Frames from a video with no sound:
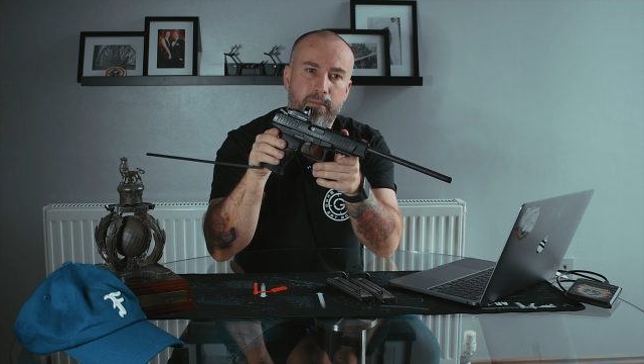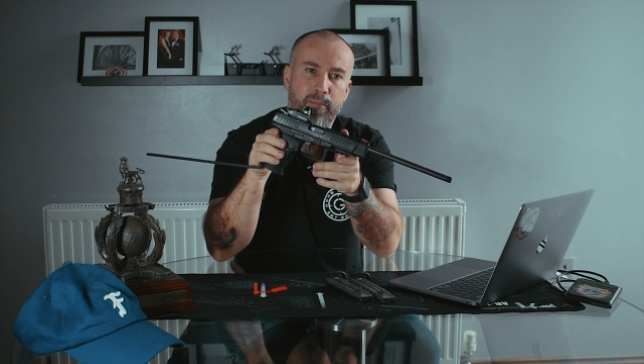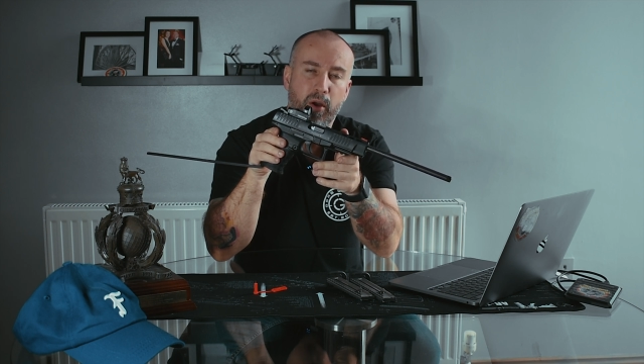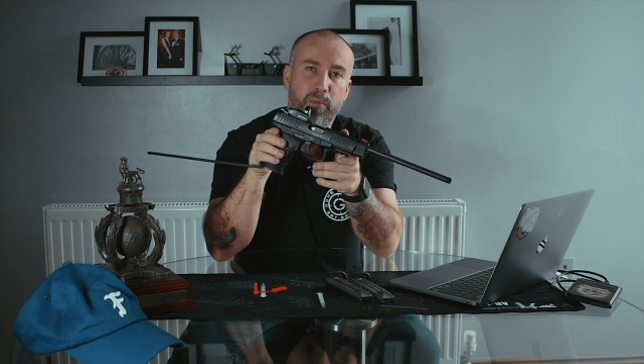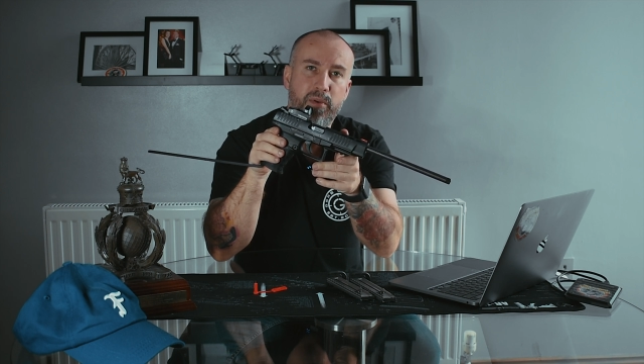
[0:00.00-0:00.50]

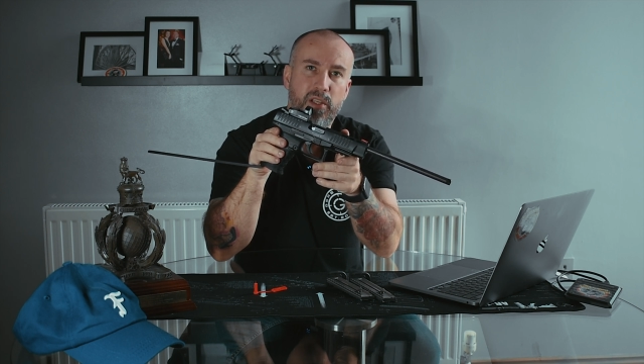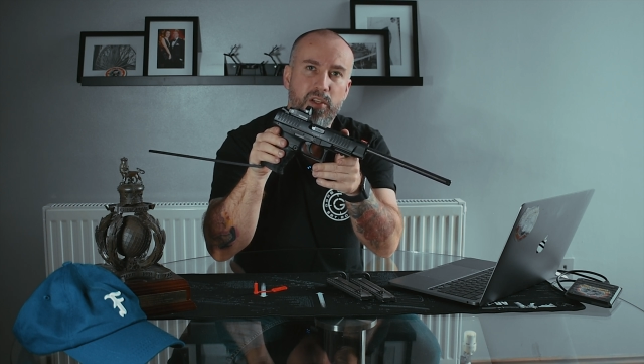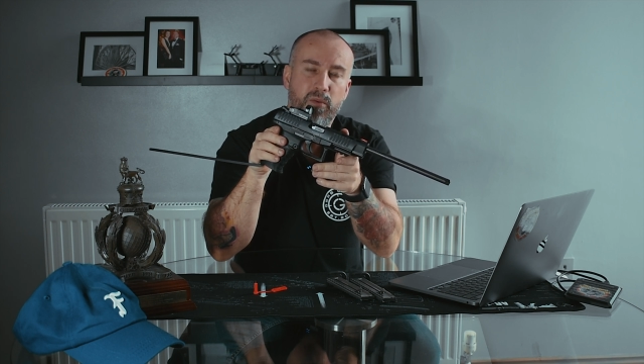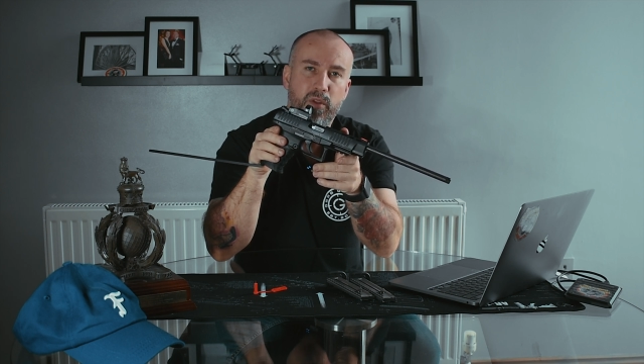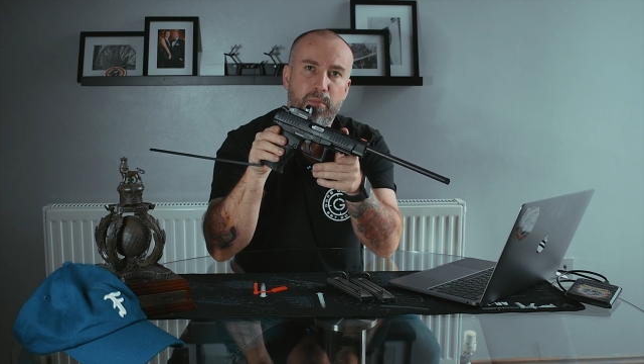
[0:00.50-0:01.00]
body
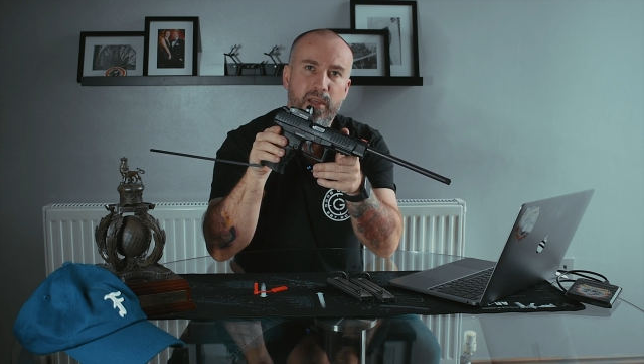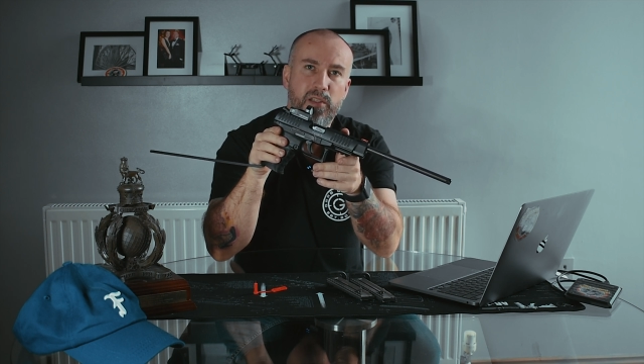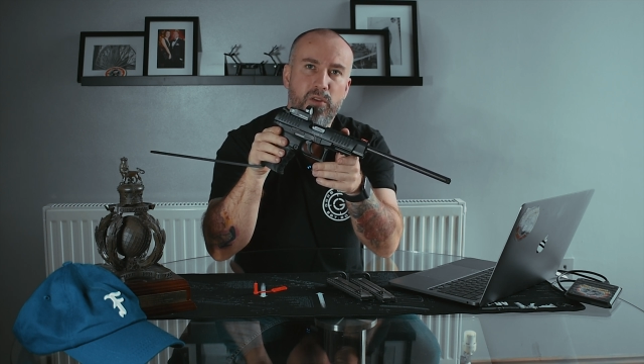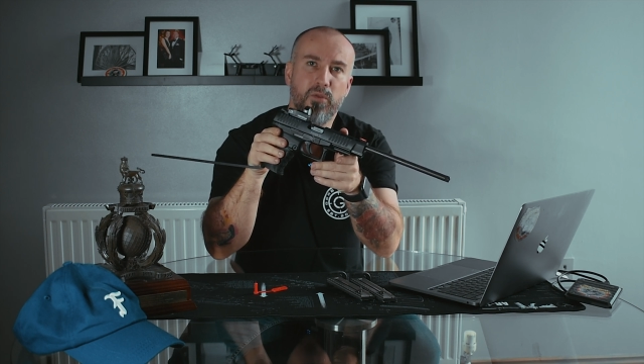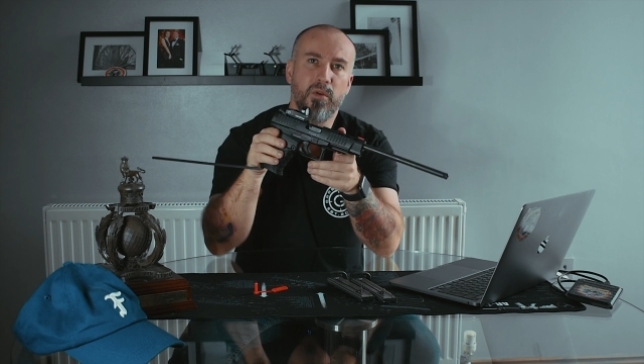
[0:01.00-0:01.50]
position with the
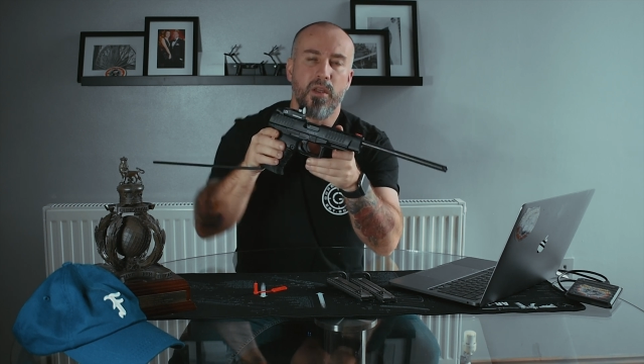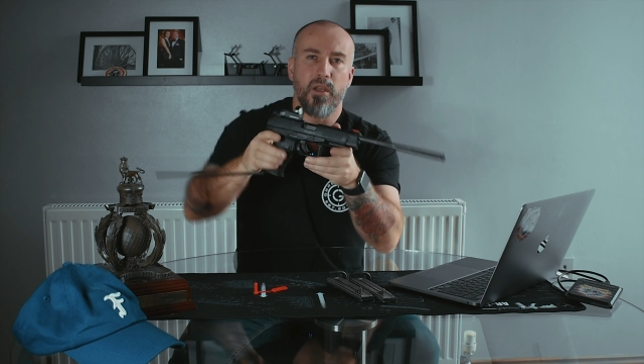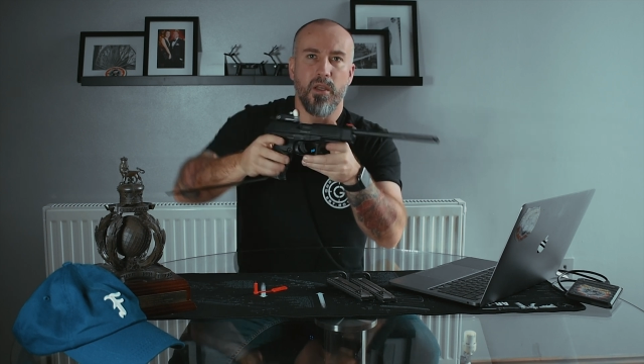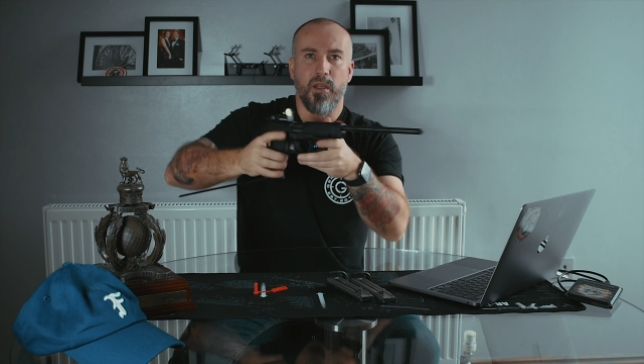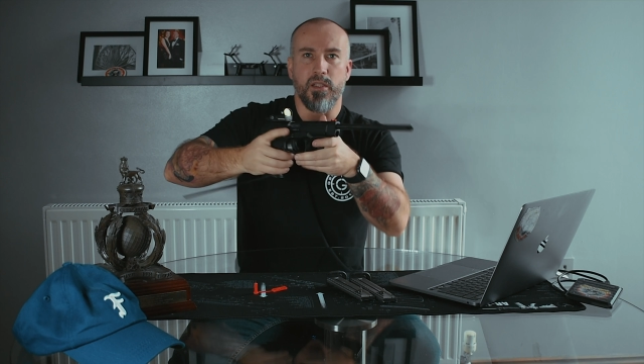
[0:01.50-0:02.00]
pistol.
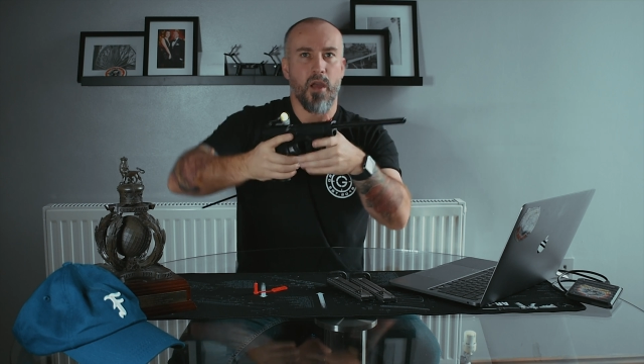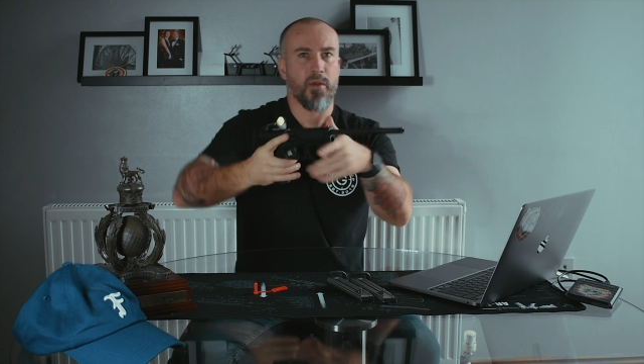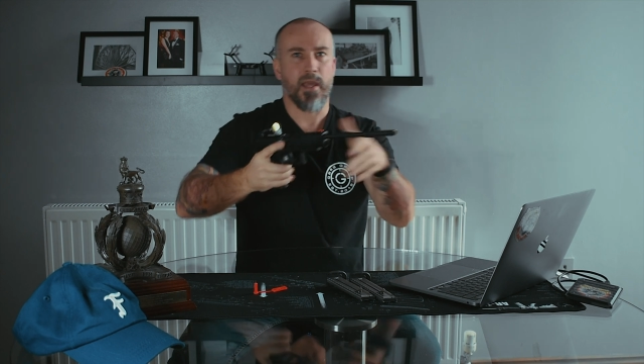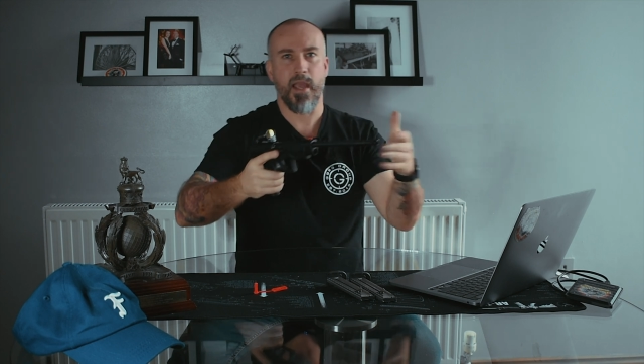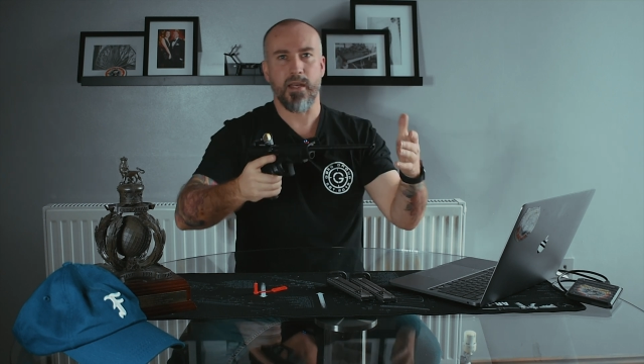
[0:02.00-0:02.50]
So
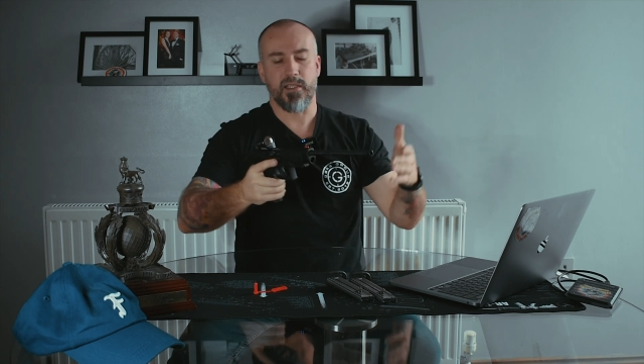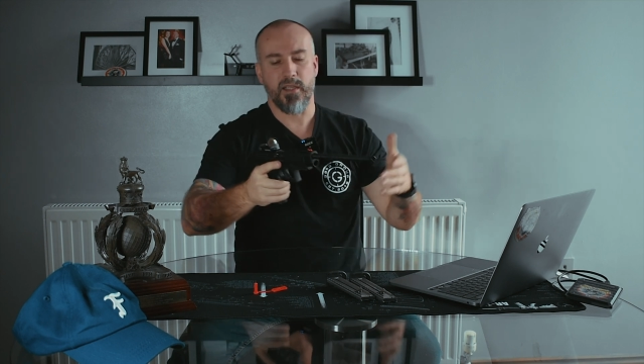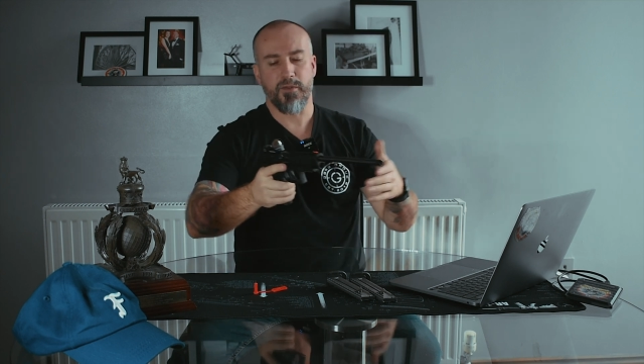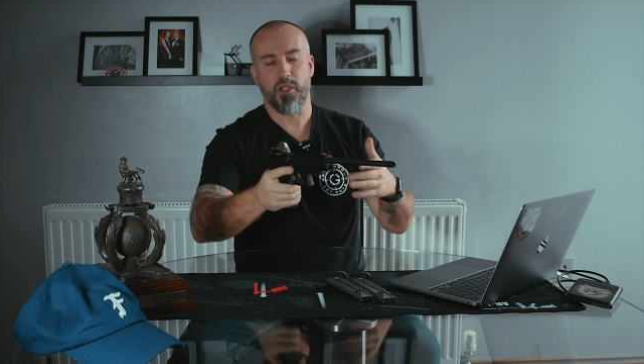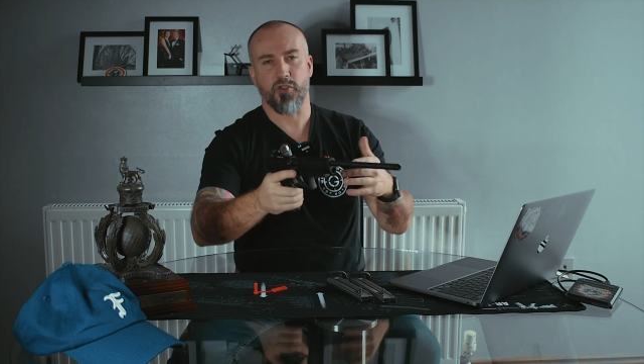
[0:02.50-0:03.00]
again, it's
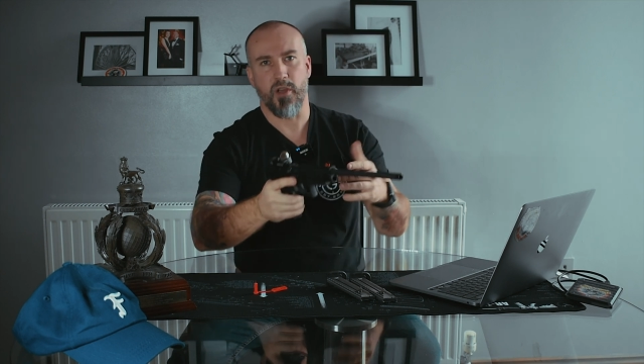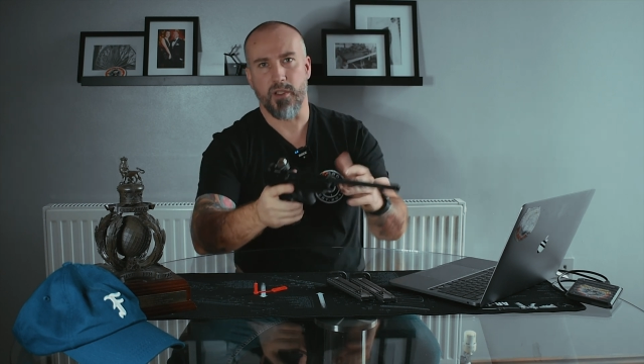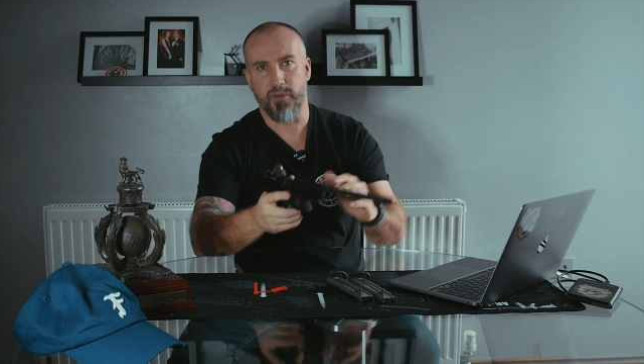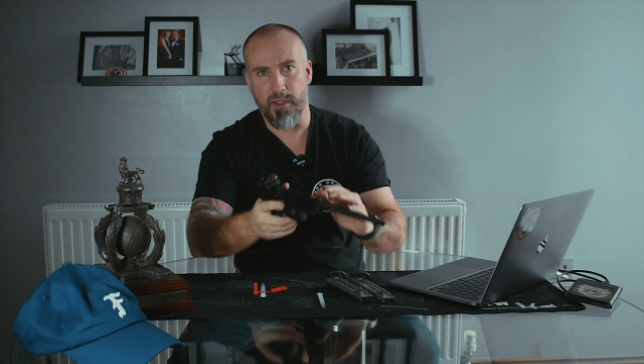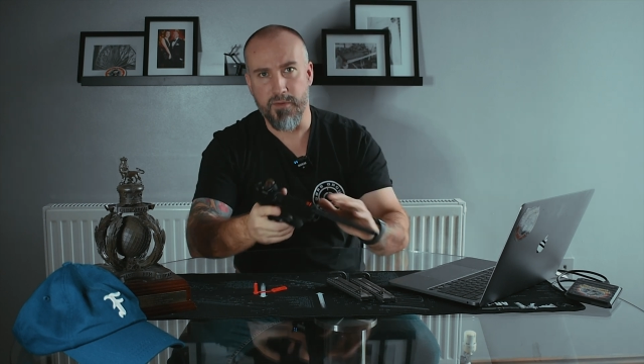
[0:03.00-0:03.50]
different
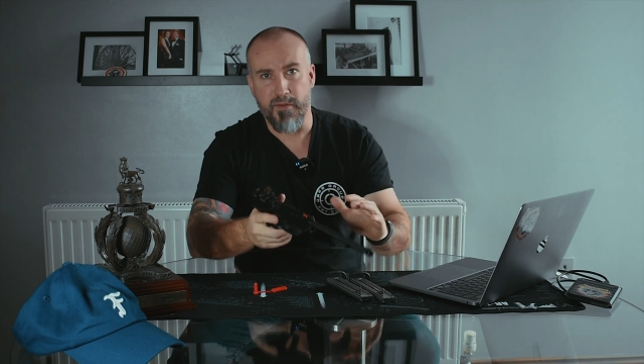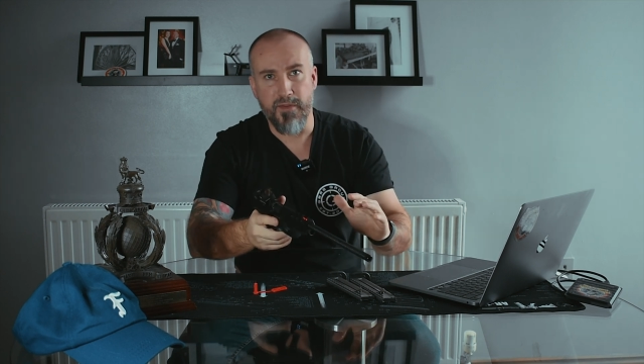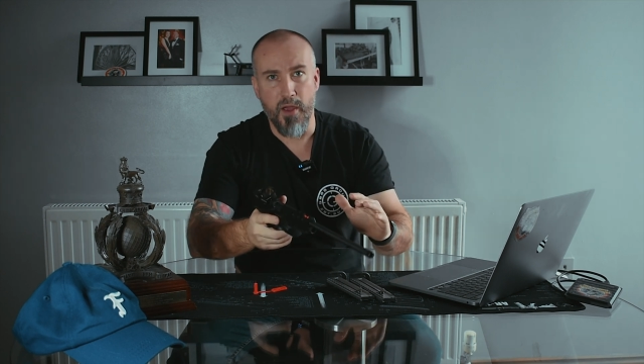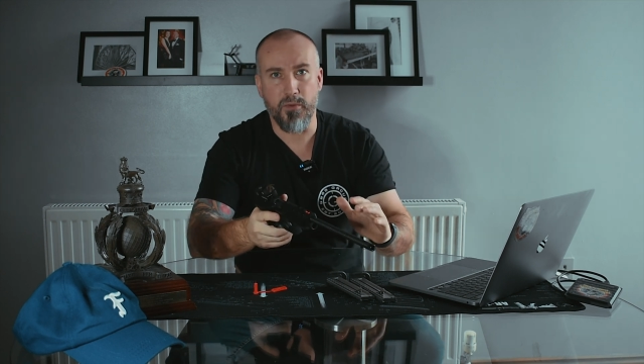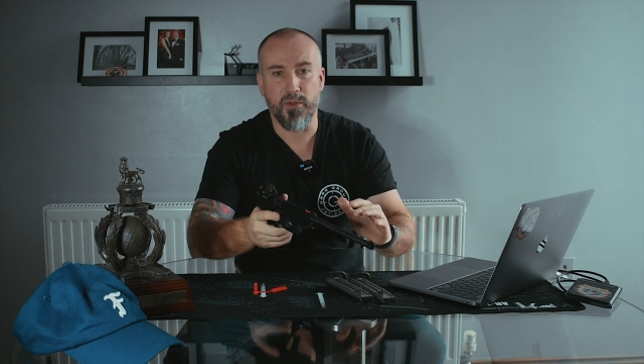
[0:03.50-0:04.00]
strokes with different
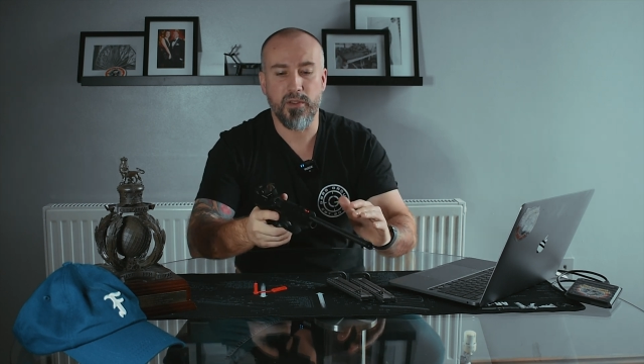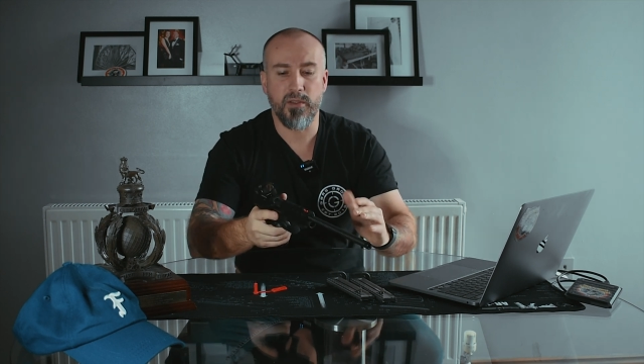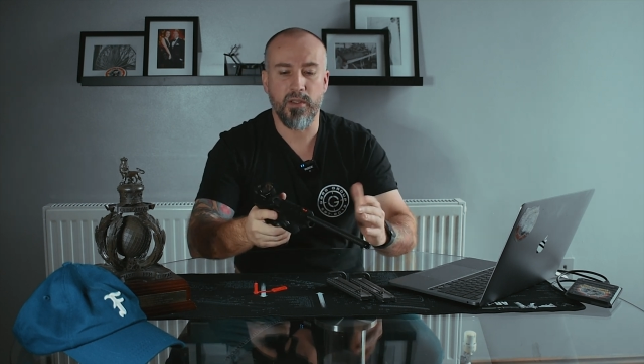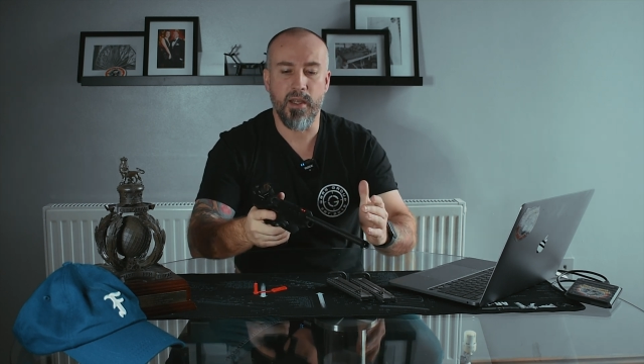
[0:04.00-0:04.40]
folks,